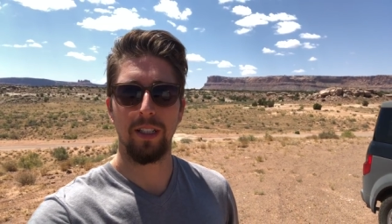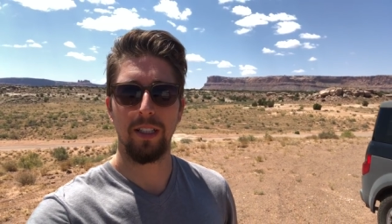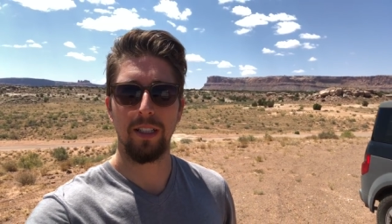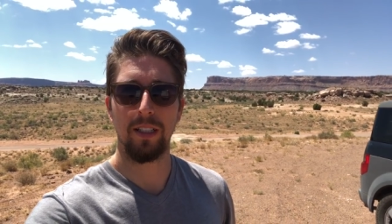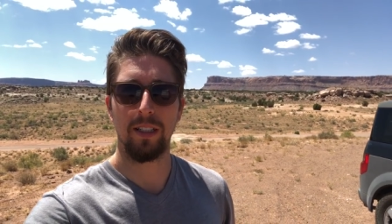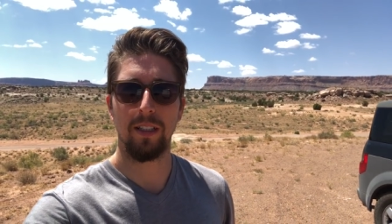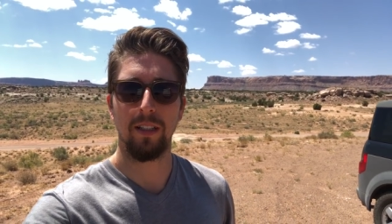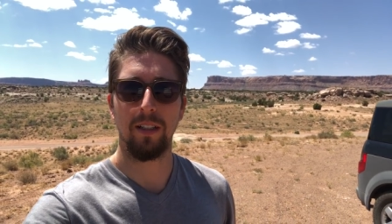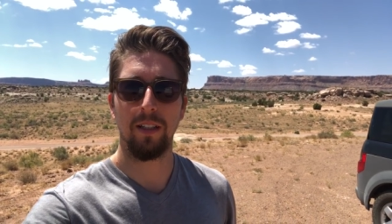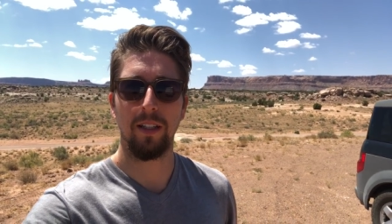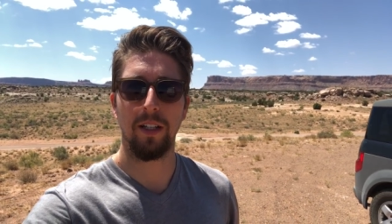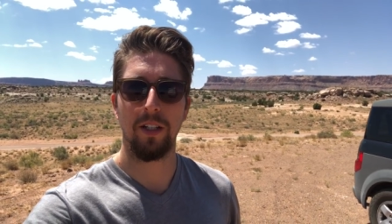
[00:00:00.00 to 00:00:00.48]

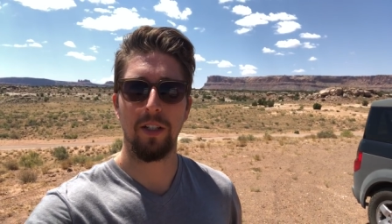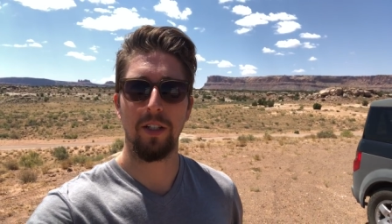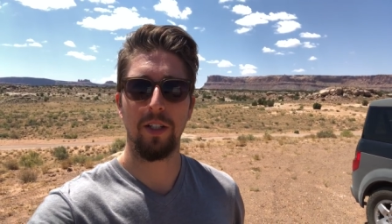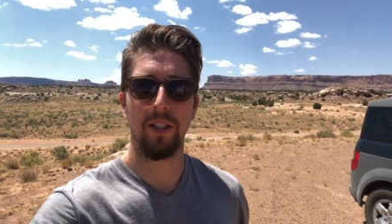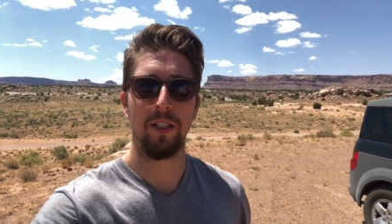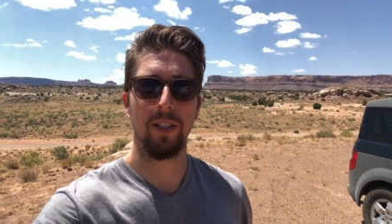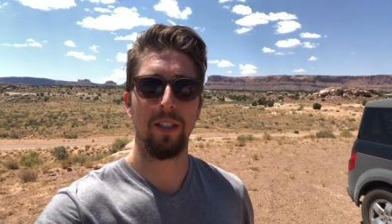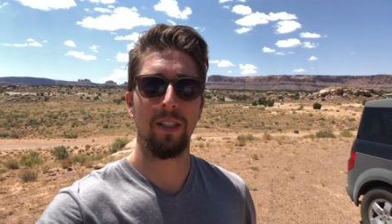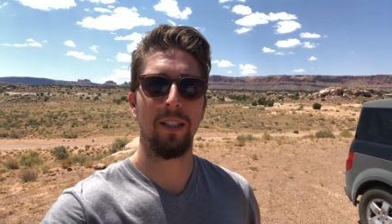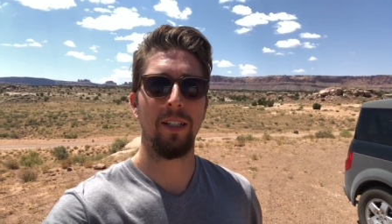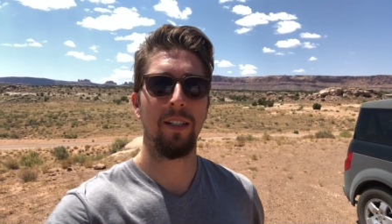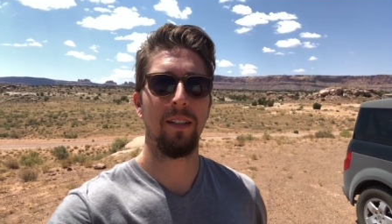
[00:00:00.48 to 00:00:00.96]
installation
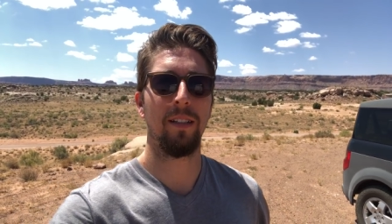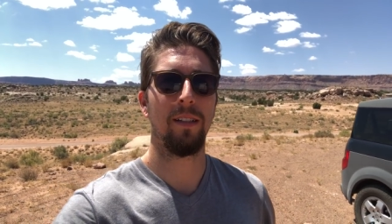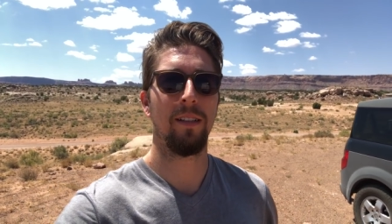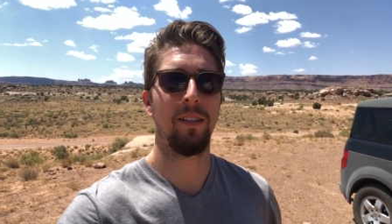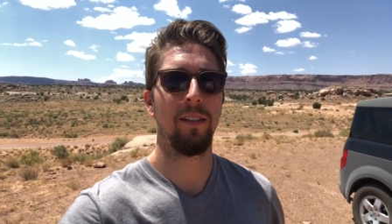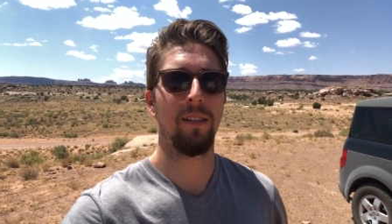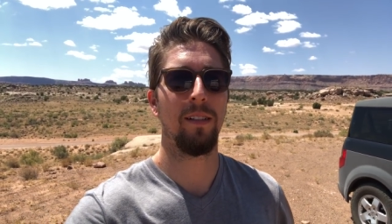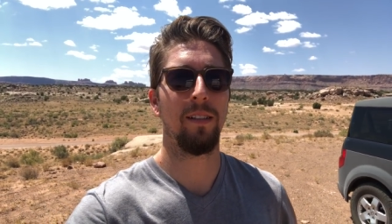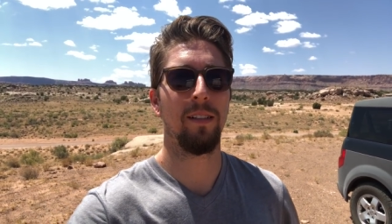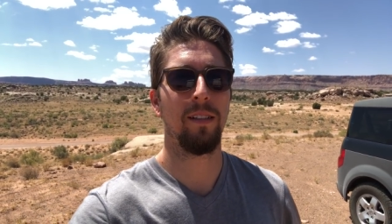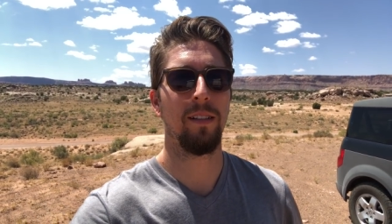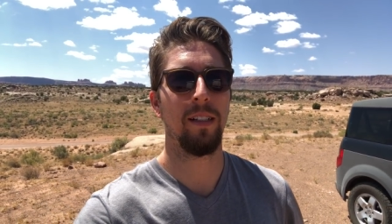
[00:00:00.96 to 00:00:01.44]

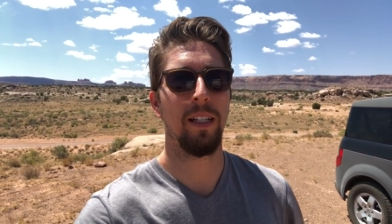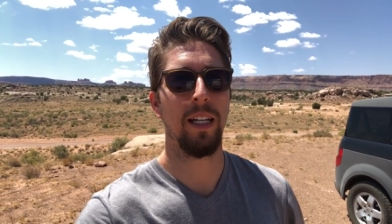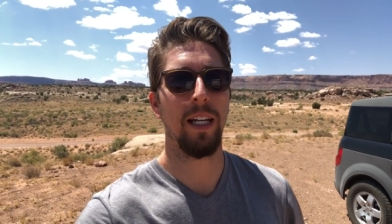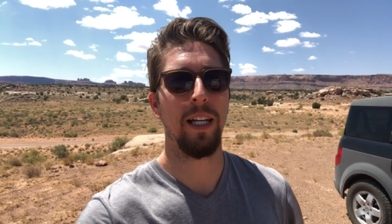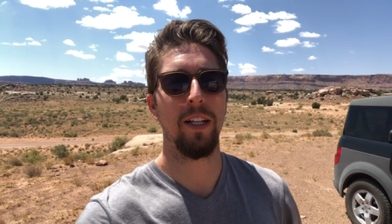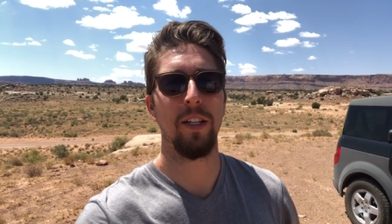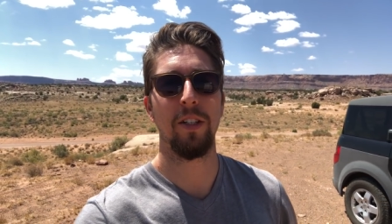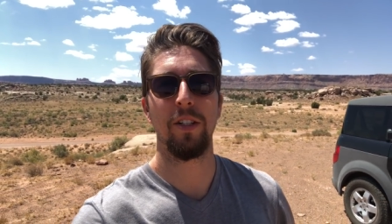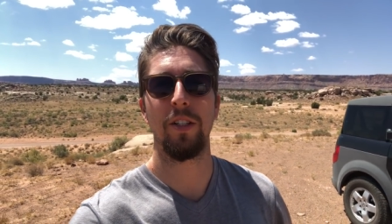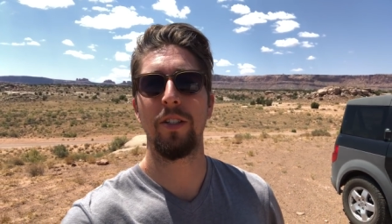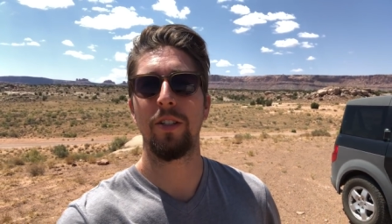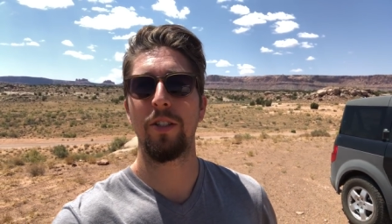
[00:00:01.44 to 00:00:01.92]

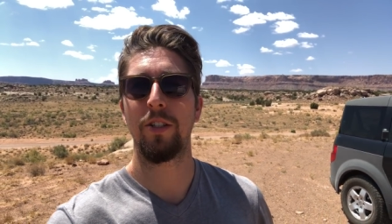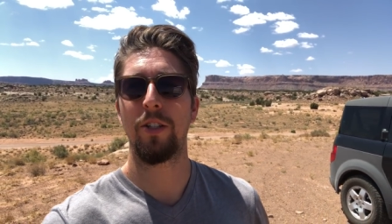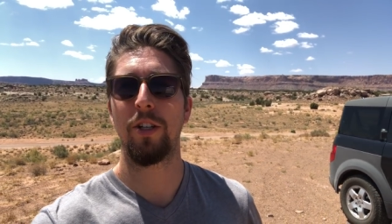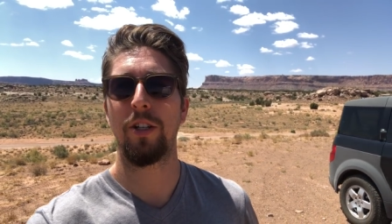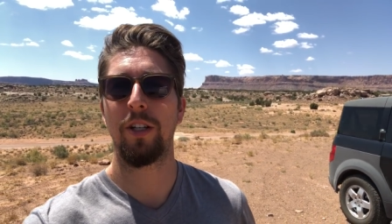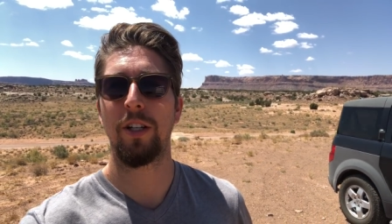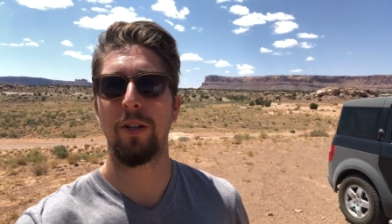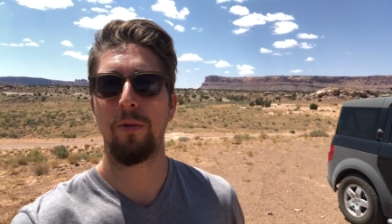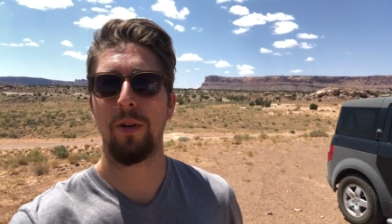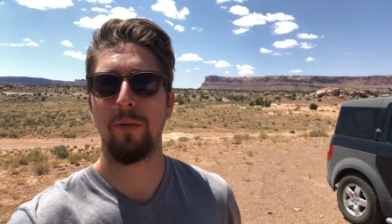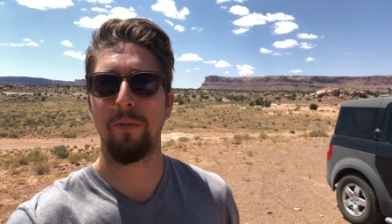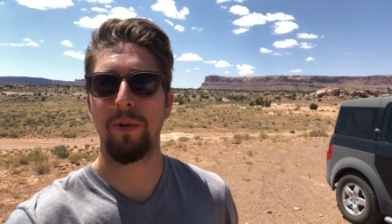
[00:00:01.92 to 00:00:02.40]
and show
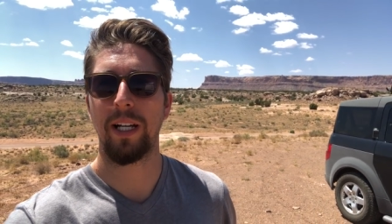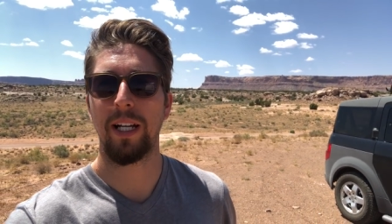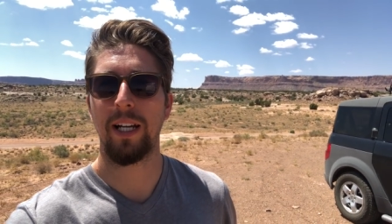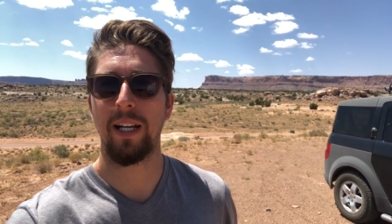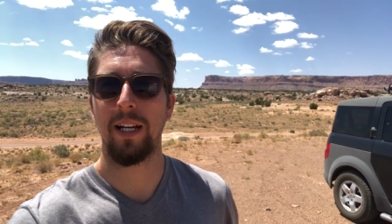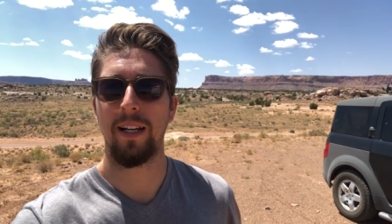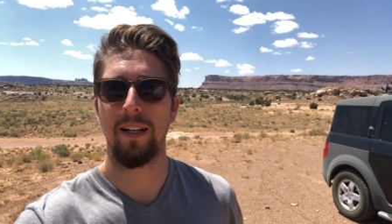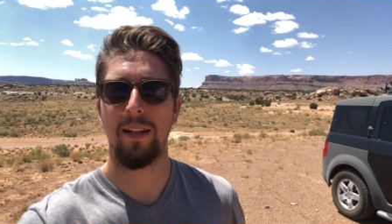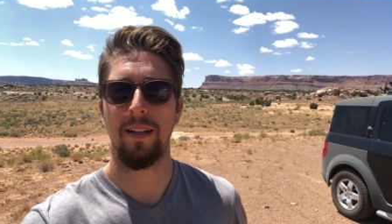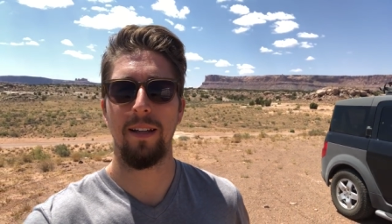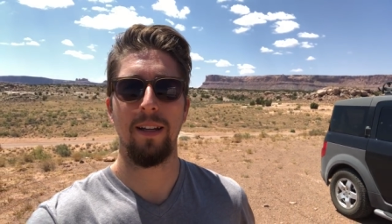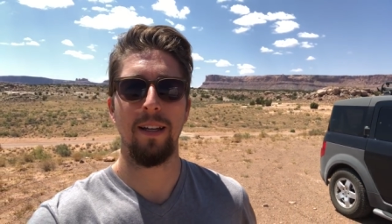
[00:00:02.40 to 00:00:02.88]
you what we
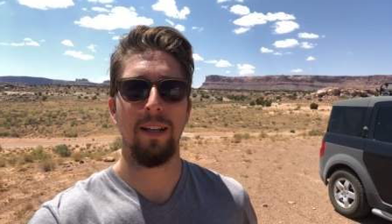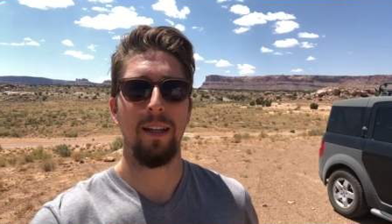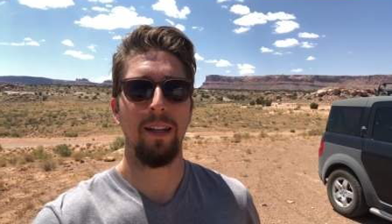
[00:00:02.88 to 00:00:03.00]
got.